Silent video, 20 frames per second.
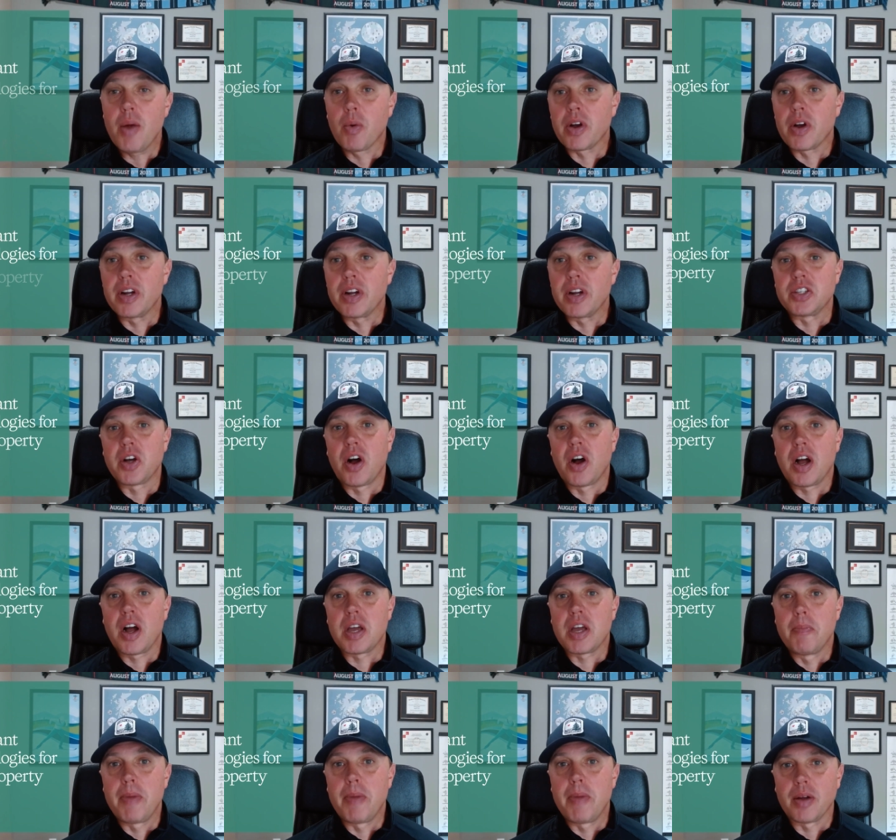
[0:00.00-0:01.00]
we're going to
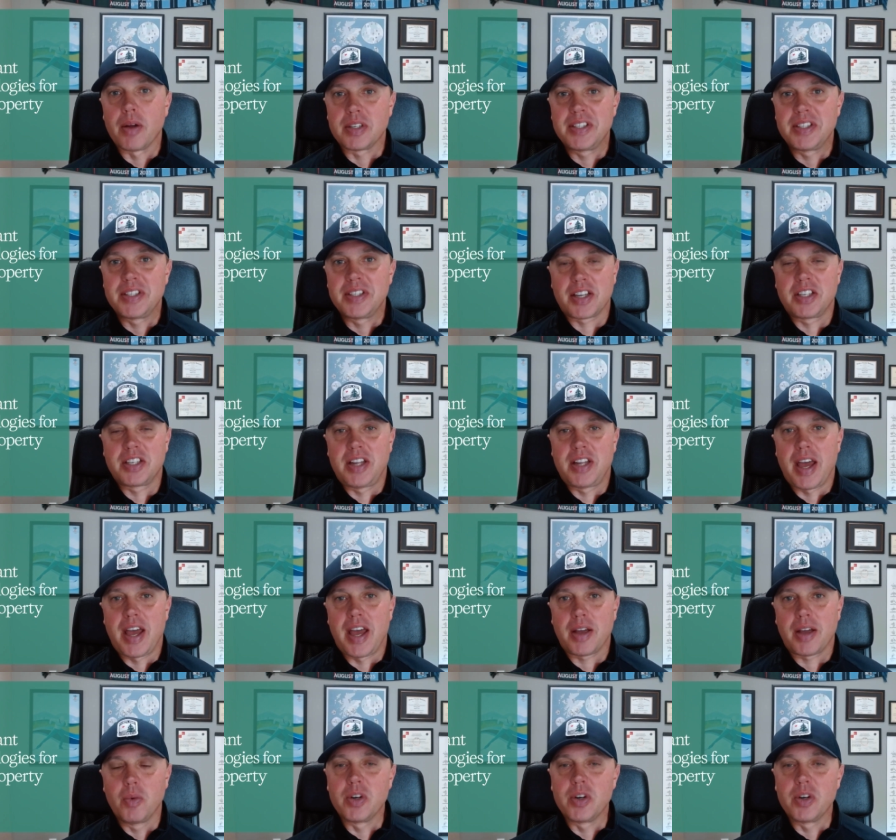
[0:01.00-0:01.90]
talk about tech stack,